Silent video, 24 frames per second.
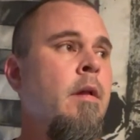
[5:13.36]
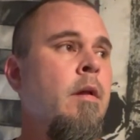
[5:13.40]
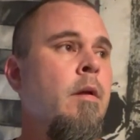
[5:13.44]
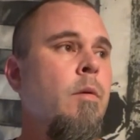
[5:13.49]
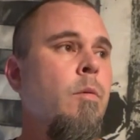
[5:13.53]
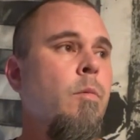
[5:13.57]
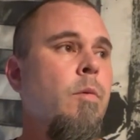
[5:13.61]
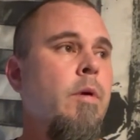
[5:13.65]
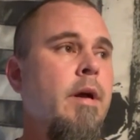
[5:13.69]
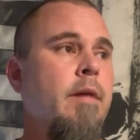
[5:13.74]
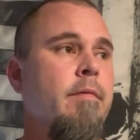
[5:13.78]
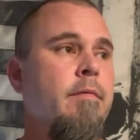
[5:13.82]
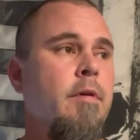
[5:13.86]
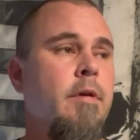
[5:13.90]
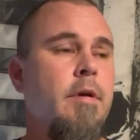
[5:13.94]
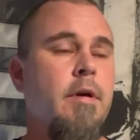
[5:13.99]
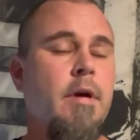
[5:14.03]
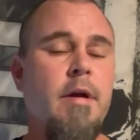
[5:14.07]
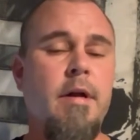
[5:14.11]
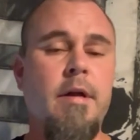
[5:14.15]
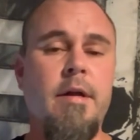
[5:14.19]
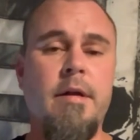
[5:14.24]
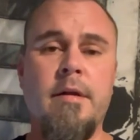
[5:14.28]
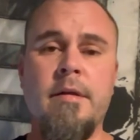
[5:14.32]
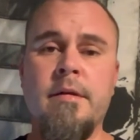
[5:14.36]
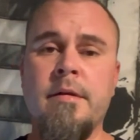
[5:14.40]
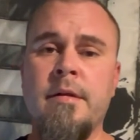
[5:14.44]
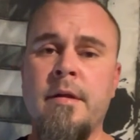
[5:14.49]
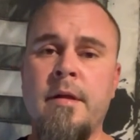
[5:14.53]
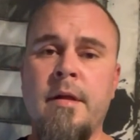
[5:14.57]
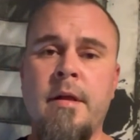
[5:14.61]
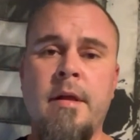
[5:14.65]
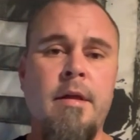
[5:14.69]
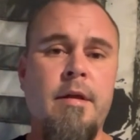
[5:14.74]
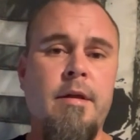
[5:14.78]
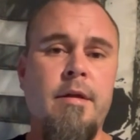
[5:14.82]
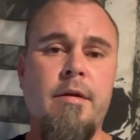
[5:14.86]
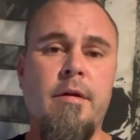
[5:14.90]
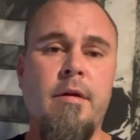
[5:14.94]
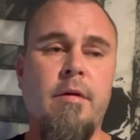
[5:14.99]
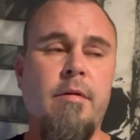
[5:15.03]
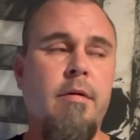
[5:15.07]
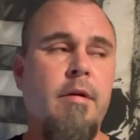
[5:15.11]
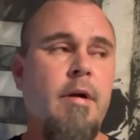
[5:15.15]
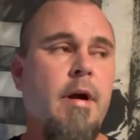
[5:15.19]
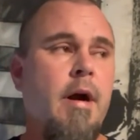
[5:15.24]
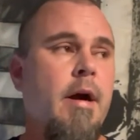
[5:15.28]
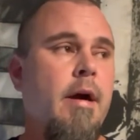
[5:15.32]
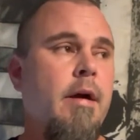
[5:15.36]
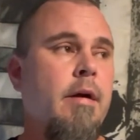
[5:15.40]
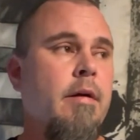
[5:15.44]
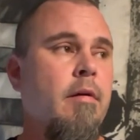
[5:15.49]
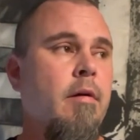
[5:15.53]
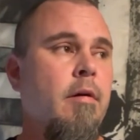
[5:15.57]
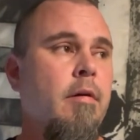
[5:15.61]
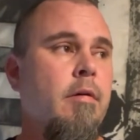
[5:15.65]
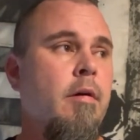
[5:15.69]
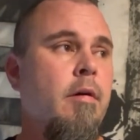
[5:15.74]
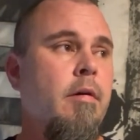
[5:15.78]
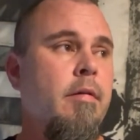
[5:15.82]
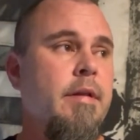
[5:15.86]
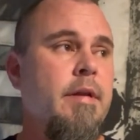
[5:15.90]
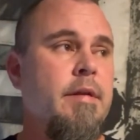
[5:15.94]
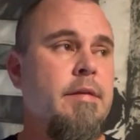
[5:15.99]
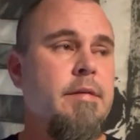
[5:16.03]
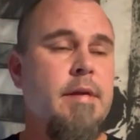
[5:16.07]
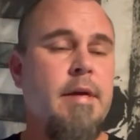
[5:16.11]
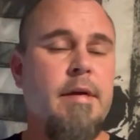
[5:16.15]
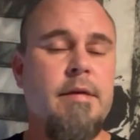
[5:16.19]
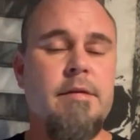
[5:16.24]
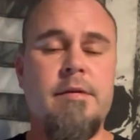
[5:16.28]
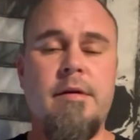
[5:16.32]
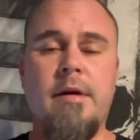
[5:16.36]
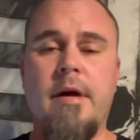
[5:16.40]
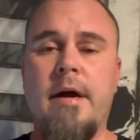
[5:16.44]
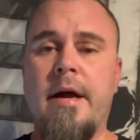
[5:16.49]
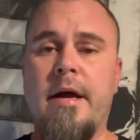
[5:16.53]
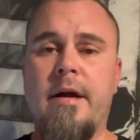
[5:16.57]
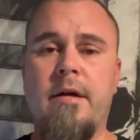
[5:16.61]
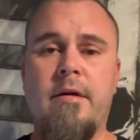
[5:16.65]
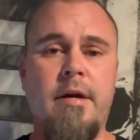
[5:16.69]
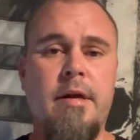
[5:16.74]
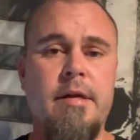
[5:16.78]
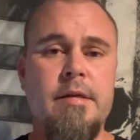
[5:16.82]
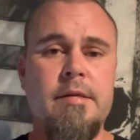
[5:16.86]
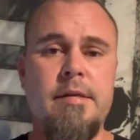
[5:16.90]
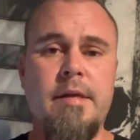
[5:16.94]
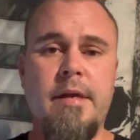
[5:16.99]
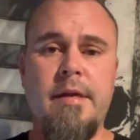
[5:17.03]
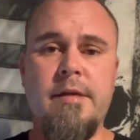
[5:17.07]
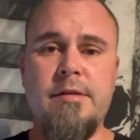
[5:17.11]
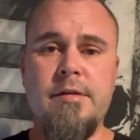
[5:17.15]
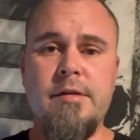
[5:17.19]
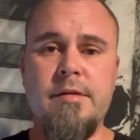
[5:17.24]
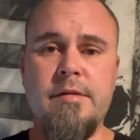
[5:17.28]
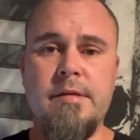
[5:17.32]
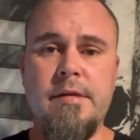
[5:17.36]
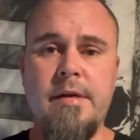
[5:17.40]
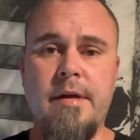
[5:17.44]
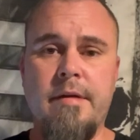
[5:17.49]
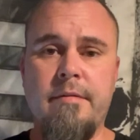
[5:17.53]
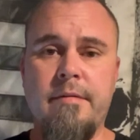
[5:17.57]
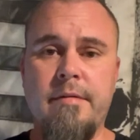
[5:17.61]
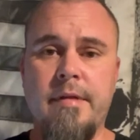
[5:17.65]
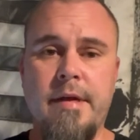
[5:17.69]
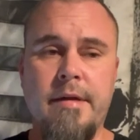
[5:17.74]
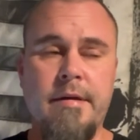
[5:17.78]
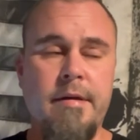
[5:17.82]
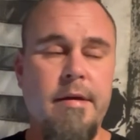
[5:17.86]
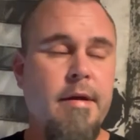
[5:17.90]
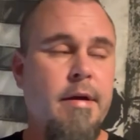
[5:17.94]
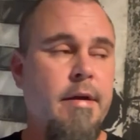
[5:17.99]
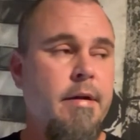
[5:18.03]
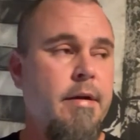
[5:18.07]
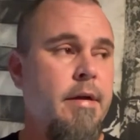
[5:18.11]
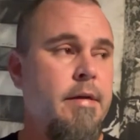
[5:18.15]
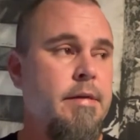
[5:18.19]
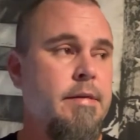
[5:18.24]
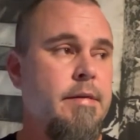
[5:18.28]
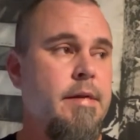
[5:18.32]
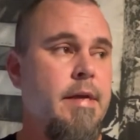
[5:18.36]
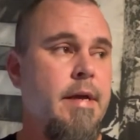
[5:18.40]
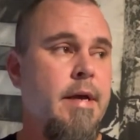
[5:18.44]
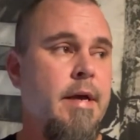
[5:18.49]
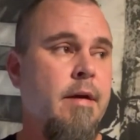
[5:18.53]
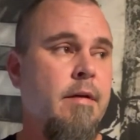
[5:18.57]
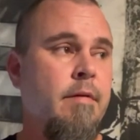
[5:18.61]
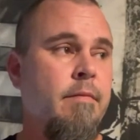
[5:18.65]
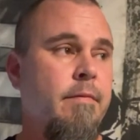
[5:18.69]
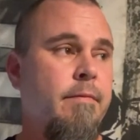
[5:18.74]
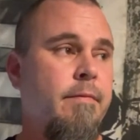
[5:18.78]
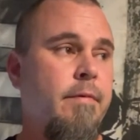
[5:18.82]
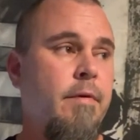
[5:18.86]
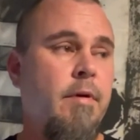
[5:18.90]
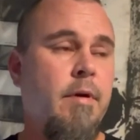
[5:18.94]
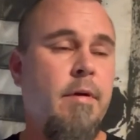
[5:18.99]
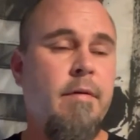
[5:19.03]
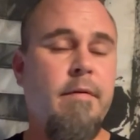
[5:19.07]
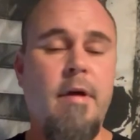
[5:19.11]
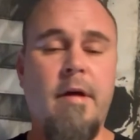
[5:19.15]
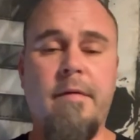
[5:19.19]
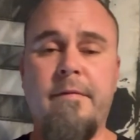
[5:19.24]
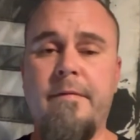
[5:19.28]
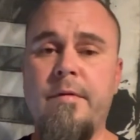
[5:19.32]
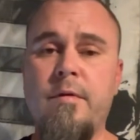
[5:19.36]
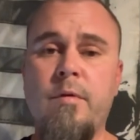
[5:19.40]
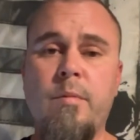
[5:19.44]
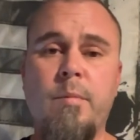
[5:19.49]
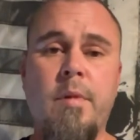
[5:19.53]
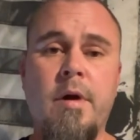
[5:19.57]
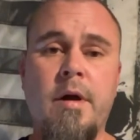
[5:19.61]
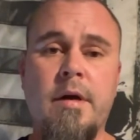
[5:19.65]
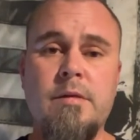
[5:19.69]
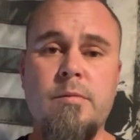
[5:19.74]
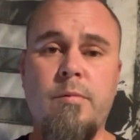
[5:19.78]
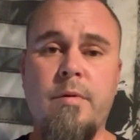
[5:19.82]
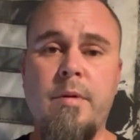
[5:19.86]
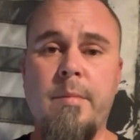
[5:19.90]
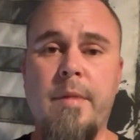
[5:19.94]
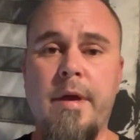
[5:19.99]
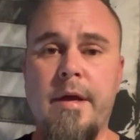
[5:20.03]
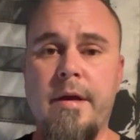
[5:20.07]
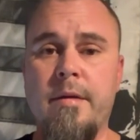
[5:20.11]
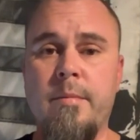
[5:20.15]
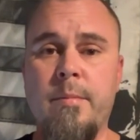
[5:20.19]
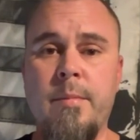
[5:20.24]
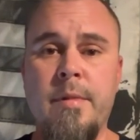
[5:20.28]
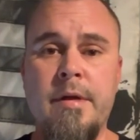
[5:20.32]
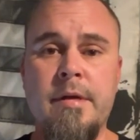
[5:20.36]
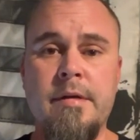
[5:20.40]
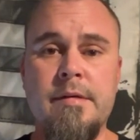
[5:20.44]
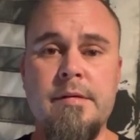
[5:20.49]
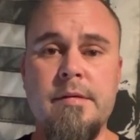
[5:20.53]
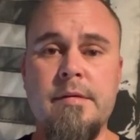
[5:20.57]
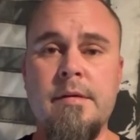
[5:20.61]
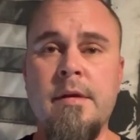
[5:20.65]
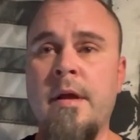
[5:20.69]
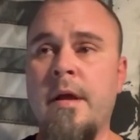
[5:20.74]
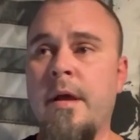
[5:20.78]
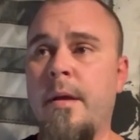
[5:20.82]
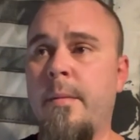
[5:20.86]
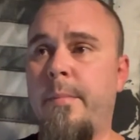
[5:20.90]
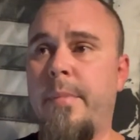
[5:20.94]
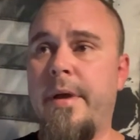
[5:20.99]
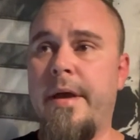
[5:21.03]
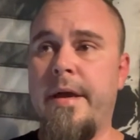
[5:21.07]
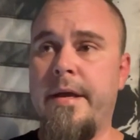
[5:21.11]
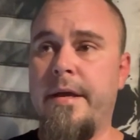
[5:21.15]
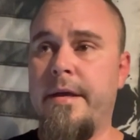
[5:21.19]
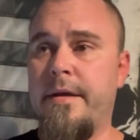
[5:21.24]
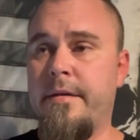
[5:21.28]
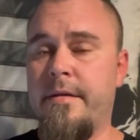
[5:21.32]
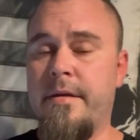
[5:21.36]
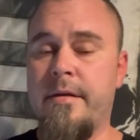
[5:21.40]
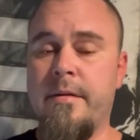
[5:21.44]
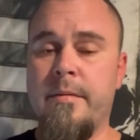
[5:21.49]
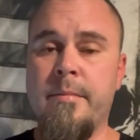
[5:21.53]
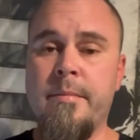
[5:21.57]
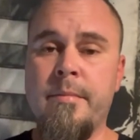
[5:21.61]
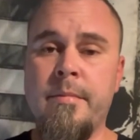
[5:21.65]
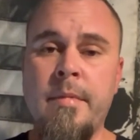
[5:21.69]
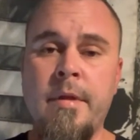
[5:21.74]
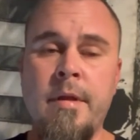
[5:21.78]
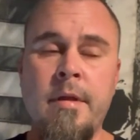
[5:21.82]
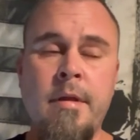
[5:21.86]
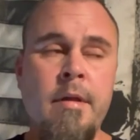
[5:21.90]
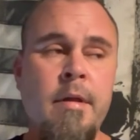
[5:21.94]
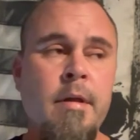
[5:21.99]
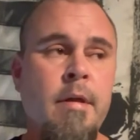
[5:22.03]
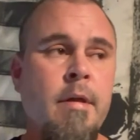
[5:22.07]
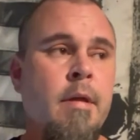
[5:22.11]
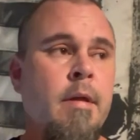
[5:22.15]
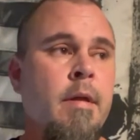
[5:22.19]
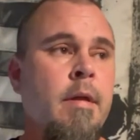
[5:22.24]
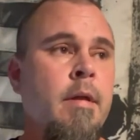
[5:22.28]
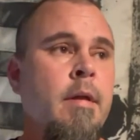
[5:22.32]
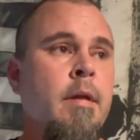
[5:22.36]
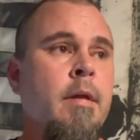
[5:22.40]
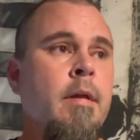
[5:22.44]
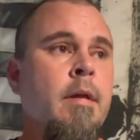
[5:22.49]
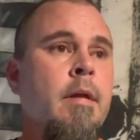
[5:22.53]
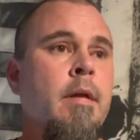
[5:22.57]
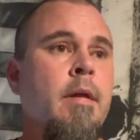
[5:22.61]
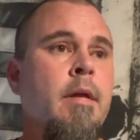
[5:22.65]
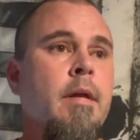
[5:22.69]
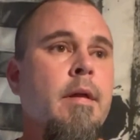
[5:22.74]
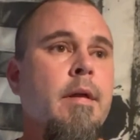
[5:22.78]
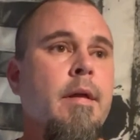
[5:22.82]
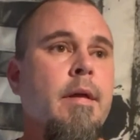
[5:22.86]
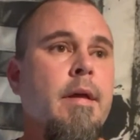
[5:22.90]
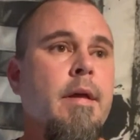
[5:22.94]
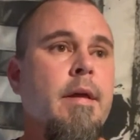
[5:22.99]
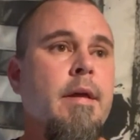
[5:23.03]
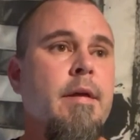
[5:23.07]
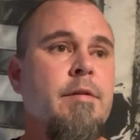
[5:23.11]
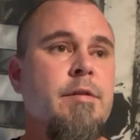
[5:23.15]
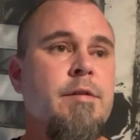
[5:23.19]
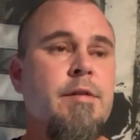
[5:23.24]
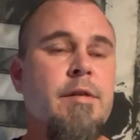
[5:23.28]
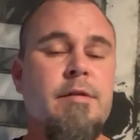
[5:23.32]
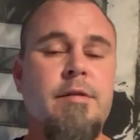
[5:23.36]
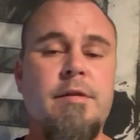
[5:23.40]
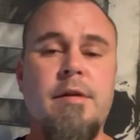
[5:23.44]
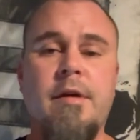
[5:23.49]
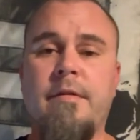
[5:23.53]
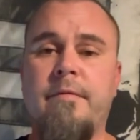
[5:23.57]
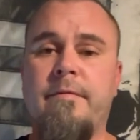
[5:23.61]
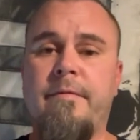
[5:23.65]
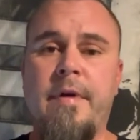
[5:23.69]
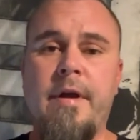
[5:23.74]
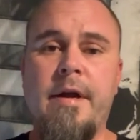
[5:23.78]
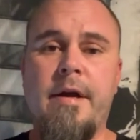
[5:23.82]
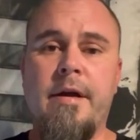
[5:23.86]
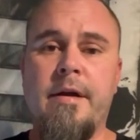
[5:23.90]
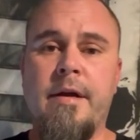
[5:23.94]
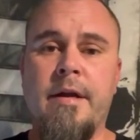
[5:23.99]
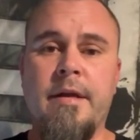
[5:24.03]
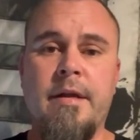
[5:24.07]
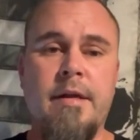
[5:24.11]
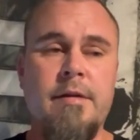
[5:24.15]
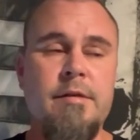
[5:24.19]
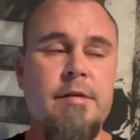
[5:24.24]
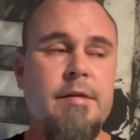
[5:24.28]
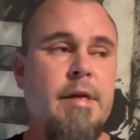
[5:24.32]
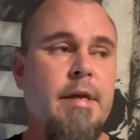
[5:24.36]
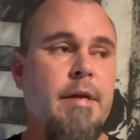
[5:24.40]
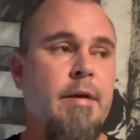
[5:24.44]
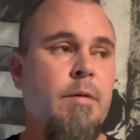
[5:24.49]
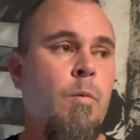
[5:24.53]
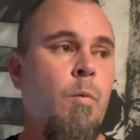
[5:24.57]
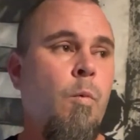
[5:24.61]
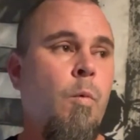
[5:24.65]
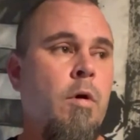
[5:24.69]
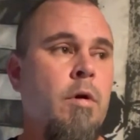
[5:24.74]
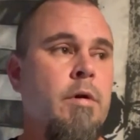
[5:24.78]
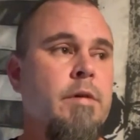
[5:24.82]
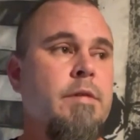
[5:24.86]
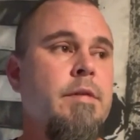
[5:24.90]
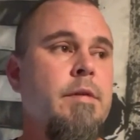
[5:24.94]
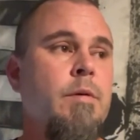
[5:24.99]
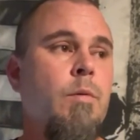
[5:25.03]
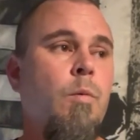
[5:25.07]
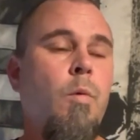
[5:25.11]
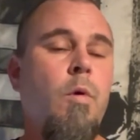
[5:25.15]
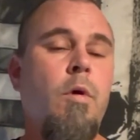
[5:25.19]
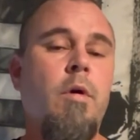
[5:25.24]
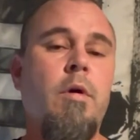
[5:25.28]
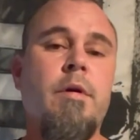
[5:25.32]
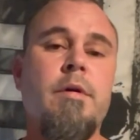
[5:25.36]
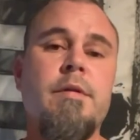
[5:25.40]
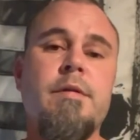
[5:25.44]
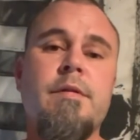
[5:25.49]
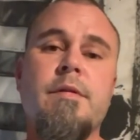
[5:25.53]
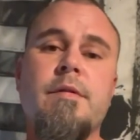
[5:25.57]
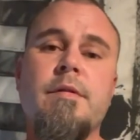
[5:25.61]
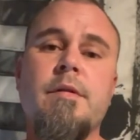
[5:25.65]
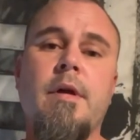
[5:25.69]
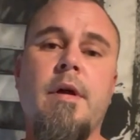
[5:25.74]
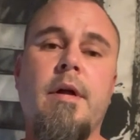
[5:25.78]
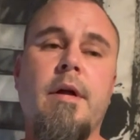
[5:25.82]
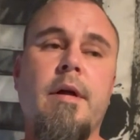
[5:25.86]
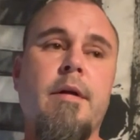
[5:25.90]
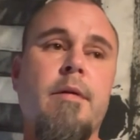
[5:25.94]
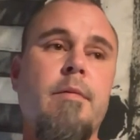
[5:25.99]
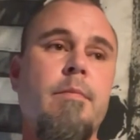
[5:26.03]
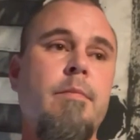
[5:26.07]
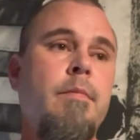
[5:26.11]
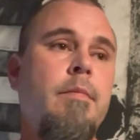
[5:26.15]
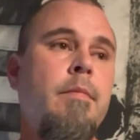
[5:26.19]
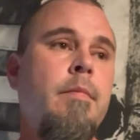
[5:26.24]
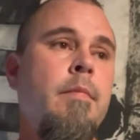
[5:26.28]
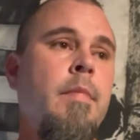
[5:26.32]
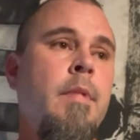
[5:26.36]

Whenever they're hiring on all these extra IRS agents and everything to hunt us down for a few bucks we may have missed, paying them. It's just unfair, and it's getting worse and worse. And